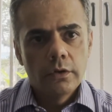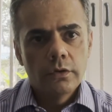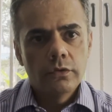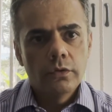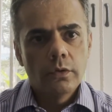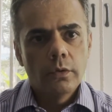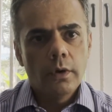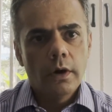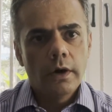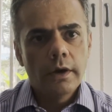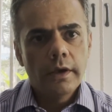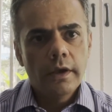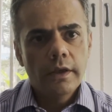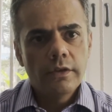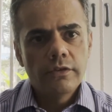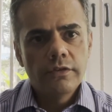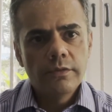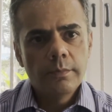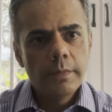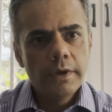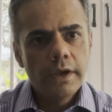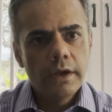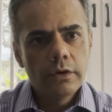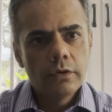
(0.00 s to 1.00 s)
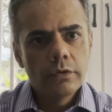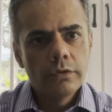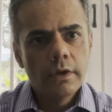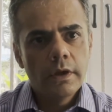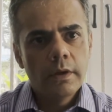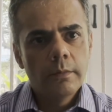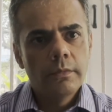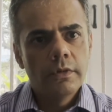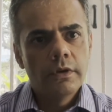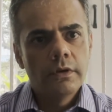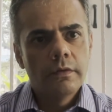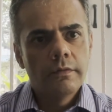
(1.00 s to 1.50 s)
So again, speak to
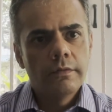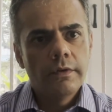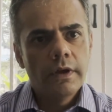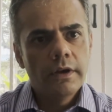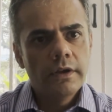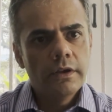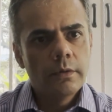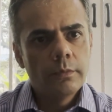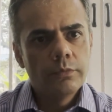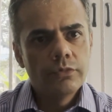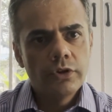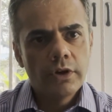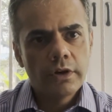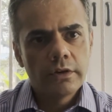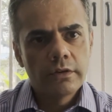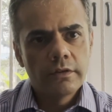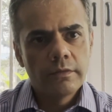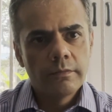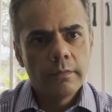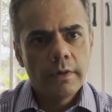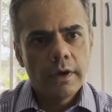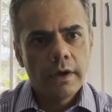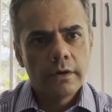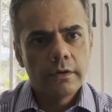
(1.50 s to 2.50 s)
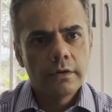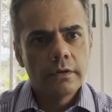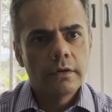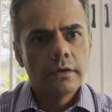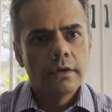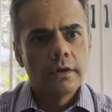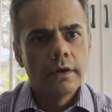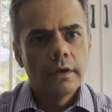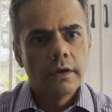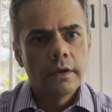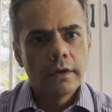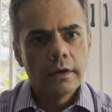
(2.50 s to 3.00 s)
them in a very objective manner.
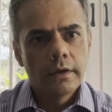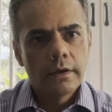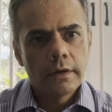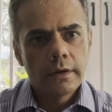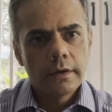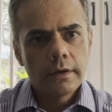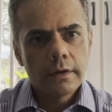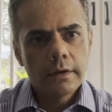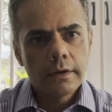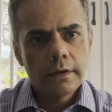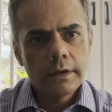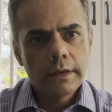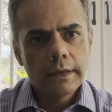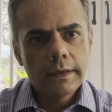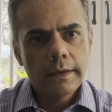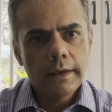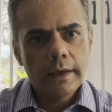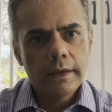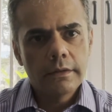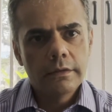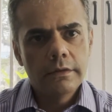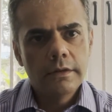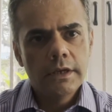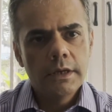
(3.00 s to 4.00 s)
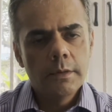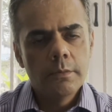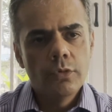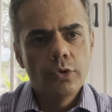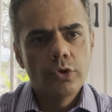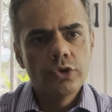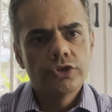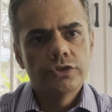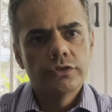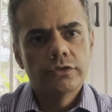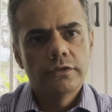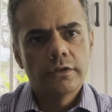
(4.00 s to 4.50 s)
Get the
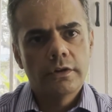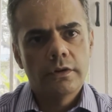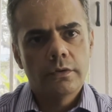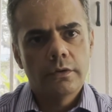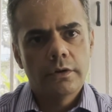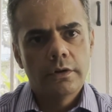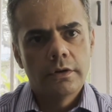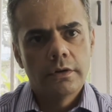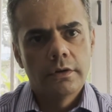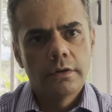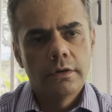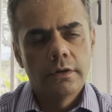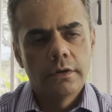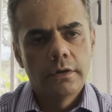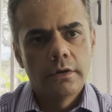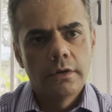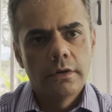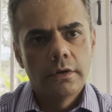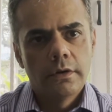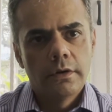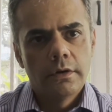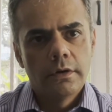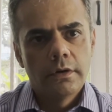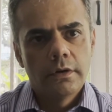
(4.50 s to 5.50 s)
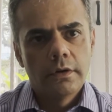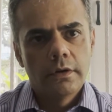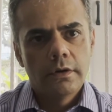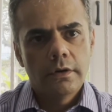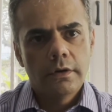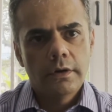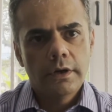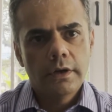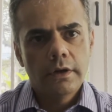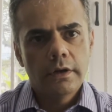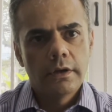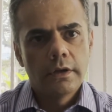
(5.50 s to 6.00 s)
emotions out,
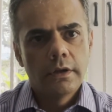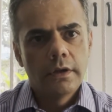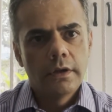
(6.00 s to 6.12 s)
right?